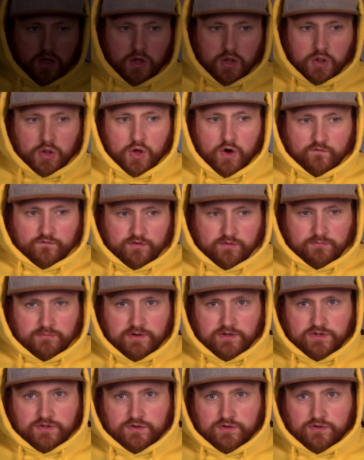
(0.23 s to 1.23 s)
Hello
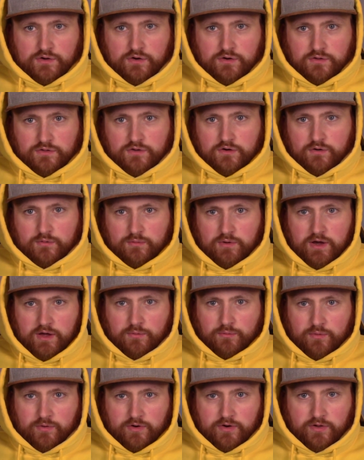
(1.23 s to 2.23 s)
everybody, y'all know why
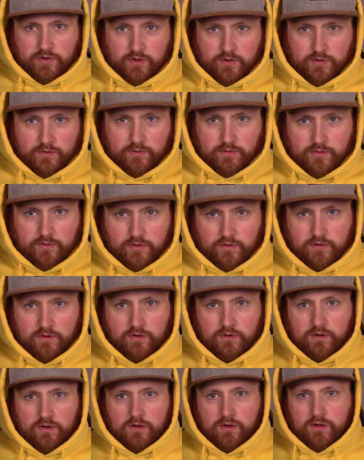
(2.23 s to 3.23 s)
we're here.
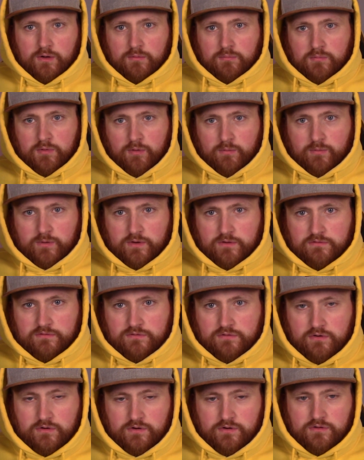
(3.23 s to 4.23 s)
I'm already
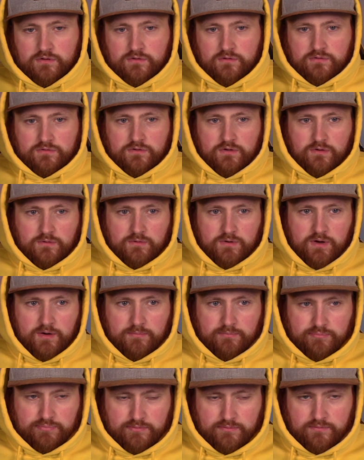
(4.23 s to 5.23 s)
starting to tear
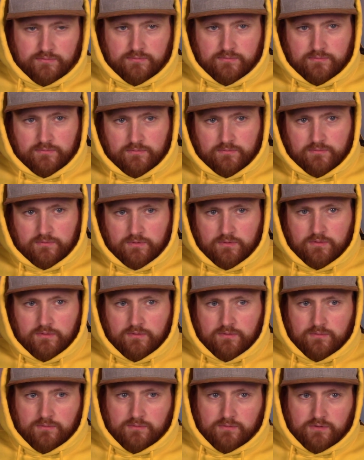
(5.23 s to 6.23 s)
up.
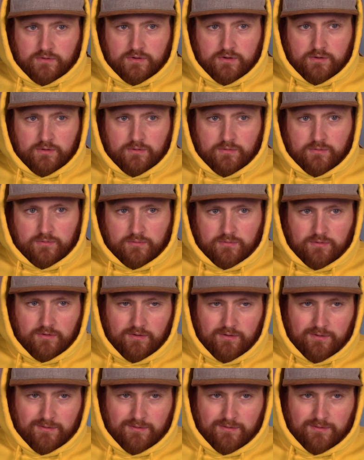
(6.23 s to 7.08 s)
Oh no.